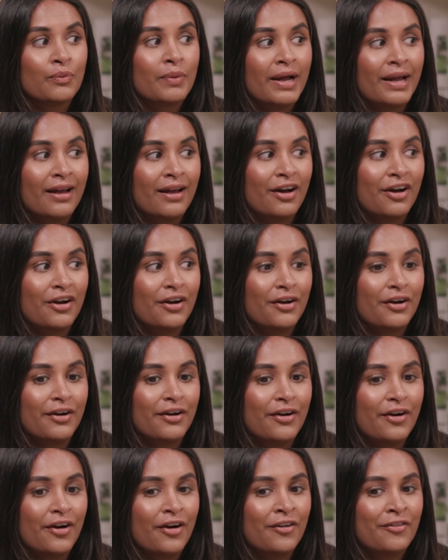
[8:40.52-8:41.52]
where
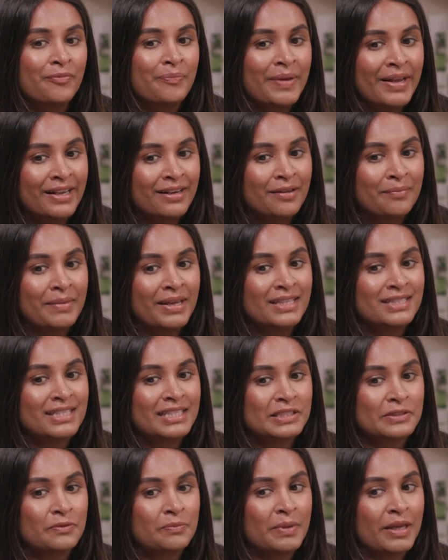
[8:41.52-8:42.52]
I've been at
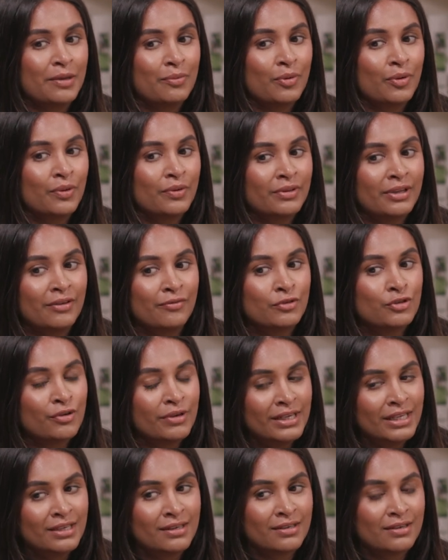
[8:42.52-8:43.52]
meetings with people and they've
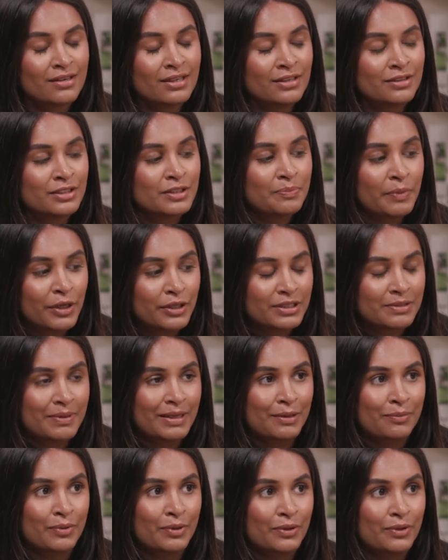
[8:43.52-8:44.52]
treated and spoke to
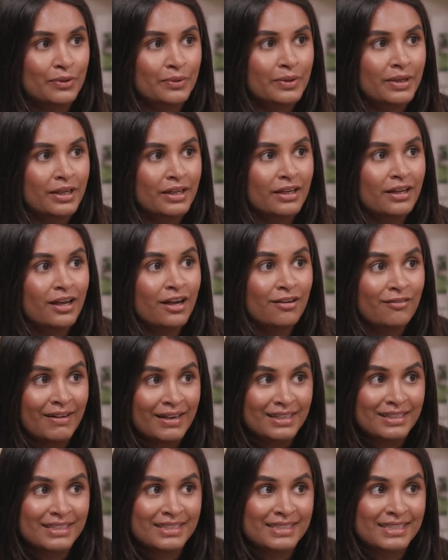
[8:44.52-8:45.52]
people
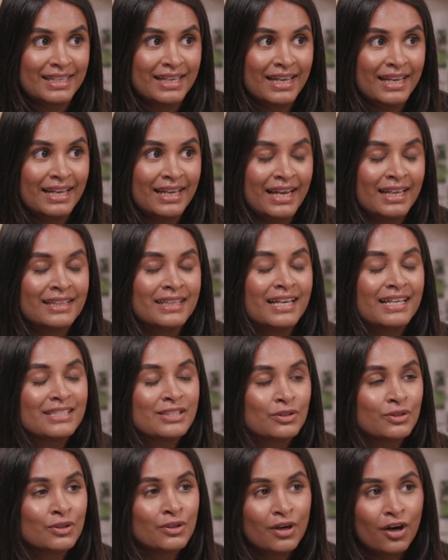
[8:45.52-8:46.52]
horrendously. And
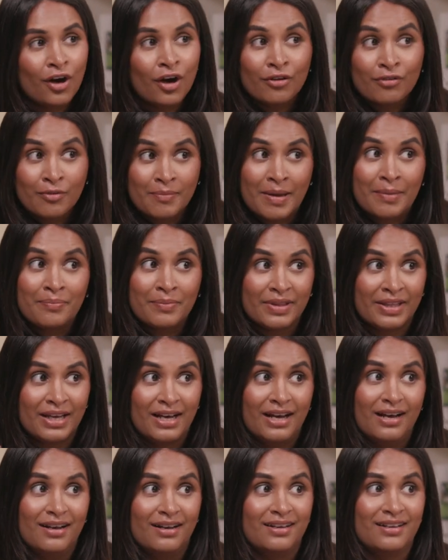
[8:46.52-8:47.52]
I remember
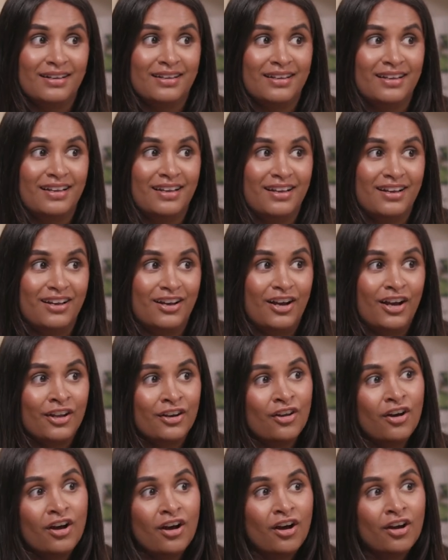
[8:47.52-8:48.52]
that.
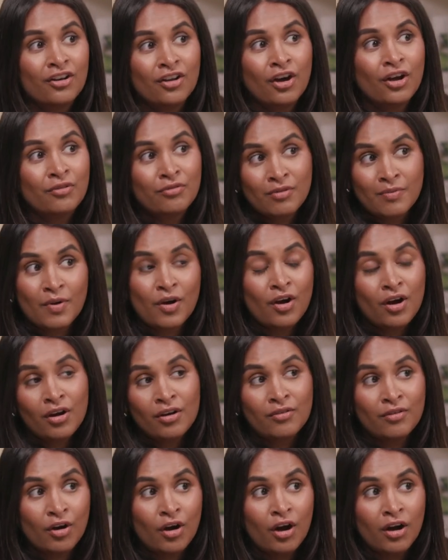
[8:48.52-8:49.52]
And
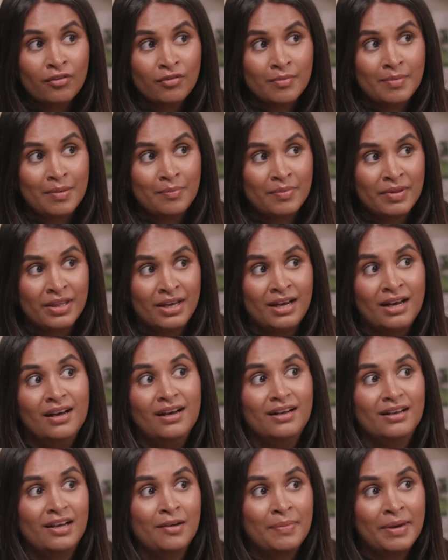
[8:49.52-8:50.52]
I remember
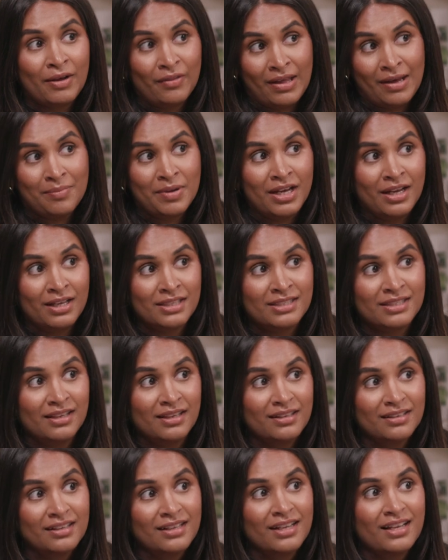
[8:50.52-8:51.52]
that about that
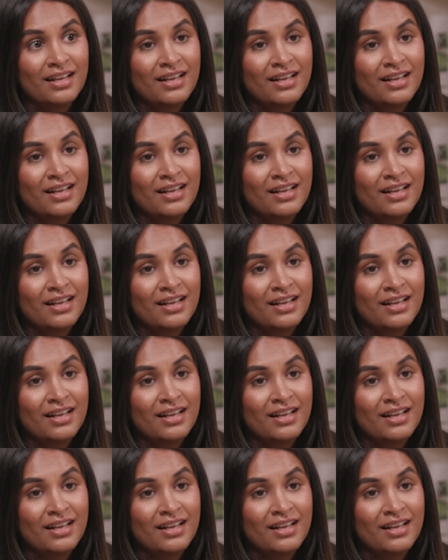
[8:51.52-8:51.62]
person,